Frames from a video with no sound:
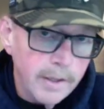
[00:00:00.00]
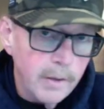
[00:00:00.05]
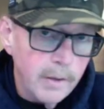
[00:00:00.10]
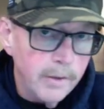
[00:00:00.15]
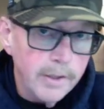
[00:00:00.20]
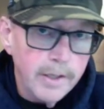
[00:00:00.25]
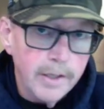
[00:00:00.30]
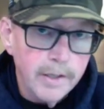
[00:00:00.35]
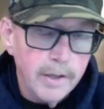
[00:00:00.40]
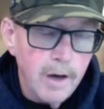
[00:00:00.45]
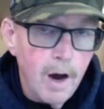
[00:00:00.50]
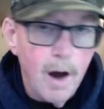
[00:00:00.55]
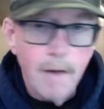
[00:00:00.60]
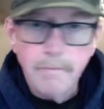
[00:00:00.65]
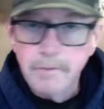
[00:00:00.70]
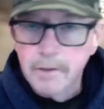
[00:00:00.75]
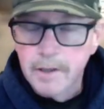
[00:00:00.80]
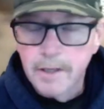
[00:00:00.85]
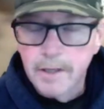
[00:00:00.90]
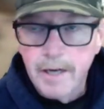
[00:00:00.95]
to kick
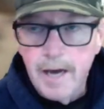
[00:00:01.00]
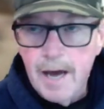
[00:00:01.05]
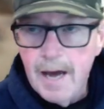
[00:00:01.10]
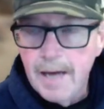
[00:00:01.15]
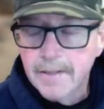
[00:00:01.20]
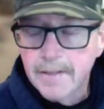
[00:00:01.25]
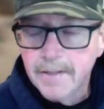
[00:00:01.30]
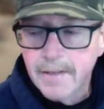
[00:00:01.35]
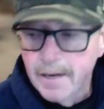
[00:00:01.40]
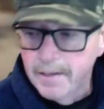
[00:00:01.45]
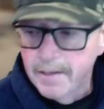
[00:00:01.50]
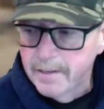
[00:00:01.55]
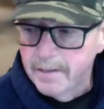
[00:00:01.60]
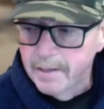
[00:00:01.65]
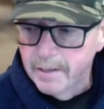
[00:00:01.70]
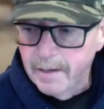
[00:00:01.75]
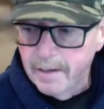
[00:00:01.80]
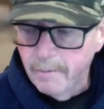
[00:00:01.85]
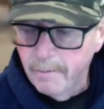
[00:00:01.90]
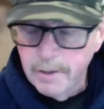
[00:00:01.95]
off, they're going to onside
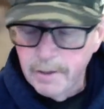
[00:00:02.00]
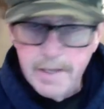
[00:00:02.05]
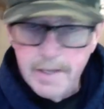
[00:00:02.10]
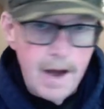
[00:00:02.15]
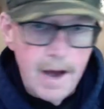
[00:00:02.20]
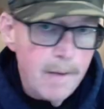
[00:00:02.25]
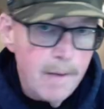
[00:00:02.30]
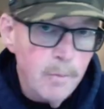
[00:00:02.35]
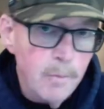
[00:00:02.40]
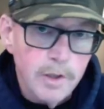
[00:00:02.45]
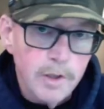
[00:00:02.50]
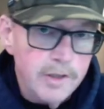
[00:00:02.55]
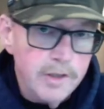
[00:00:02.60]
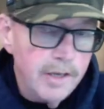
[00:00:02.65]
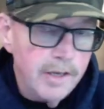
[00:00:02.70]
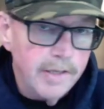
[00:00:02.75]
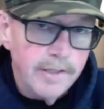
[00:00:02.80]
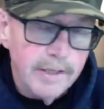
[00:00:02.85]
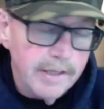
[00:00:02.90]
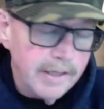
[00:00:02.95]
kick every time, which
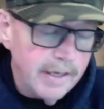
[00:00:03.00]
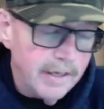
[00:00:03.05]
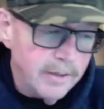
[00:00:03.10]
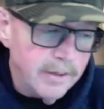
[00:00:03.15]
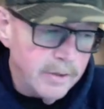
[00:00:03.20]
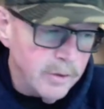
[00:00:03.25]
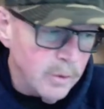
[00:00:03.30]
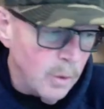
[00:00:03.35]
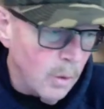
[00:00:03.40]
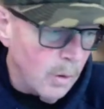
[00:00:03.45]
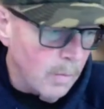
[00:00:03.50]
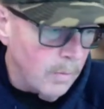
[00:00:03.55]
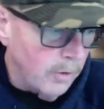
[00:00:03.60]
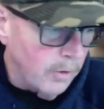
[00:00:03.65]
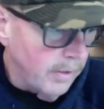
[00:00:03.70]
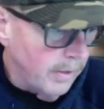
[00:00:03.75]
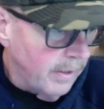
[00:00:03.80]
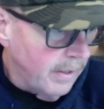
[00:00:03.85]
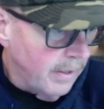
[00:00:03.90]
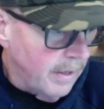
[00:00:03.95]
they did against
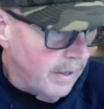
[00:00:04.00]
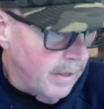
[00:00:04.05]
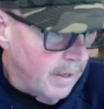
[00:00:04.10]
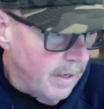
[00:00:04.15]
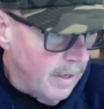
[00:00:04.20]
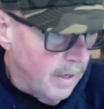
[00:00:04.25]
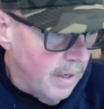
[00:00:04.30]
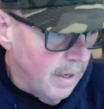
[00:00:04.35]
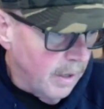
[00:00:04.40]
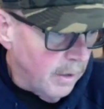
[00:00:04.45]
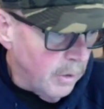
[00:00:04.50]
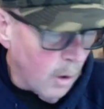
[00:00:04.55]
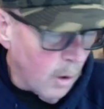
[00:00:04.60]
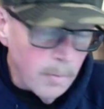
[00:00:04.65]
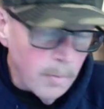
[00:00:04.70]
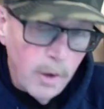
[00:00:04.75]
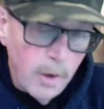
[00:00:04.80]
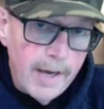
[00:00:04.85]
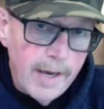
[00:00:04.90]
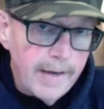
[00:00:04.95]
Normal.
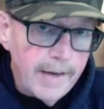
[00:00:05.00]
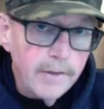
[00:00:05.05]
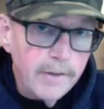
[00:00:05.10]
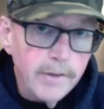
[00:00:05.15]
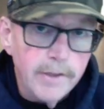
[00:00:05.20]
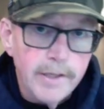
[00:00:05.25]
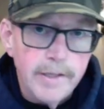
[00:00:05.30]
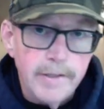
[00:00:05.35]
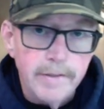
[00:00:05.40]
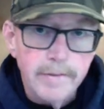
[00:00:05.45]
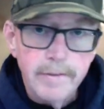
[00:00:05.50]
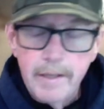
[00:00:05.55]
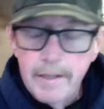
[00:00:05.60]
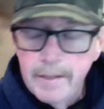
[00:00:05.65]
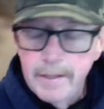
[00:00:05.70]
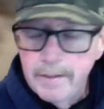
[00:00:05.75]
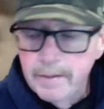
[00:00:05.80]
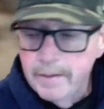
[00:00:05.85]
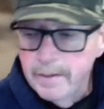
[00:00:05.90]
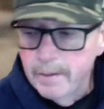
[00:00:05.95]
Normal handled it
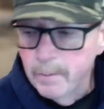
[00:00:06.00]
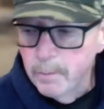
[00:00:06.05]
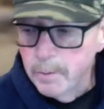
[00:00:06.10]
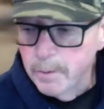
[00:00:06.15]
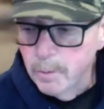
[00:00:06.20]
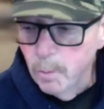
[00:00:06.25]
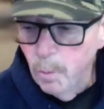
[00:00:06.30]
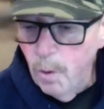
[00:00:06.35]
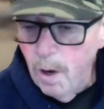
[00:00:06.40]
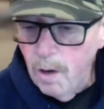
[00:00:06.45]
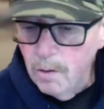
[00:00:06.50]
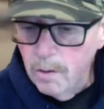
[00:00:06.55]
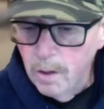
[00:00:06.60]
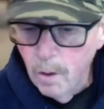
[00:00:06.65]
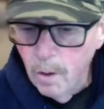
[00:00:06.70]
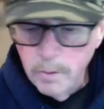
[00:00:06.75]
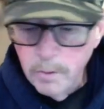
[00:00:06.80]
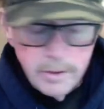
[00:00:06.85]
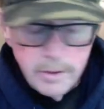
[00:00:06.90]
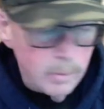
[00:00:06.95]
and and was well
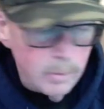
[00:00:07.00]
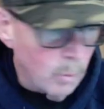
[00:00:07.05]
coached and